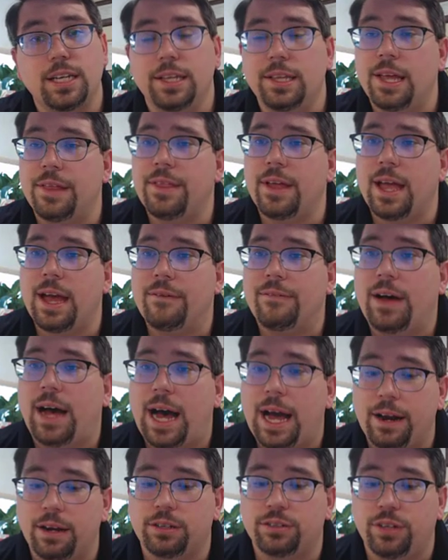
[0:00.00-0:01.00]
And then they have a
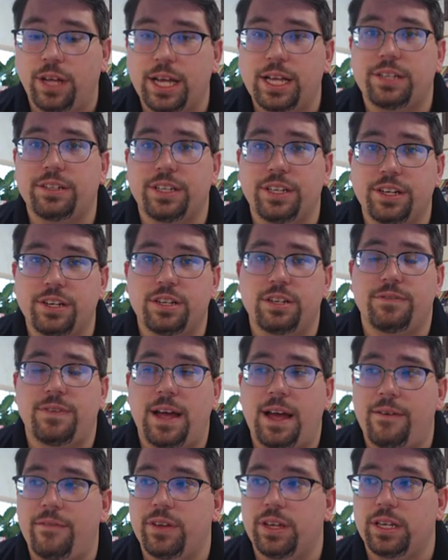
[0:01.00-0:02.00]
higher likelihood of
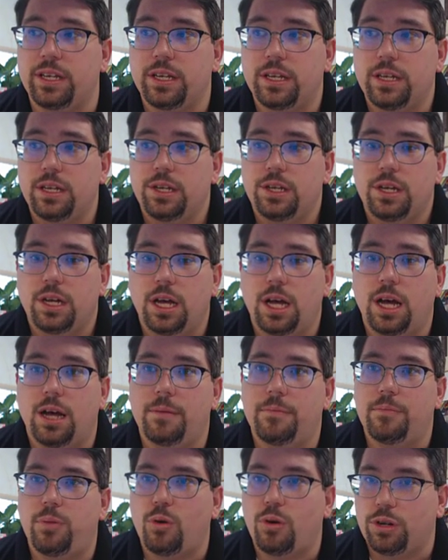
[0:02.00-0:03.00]
having
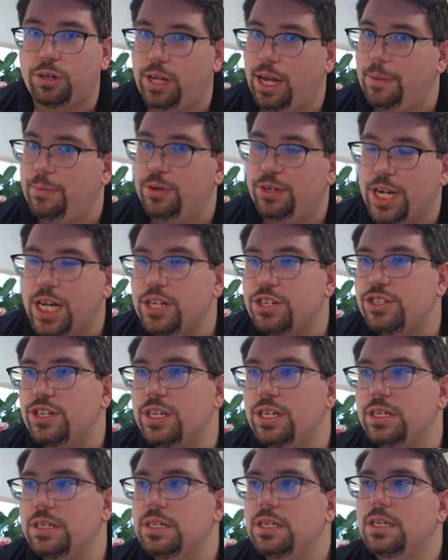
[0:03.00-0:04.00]
um, portal
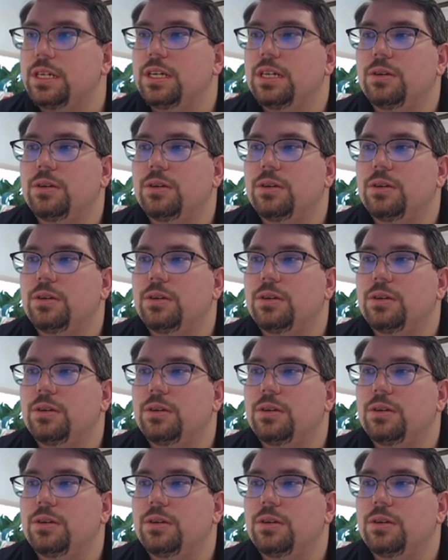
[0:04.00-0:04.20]
hypertension,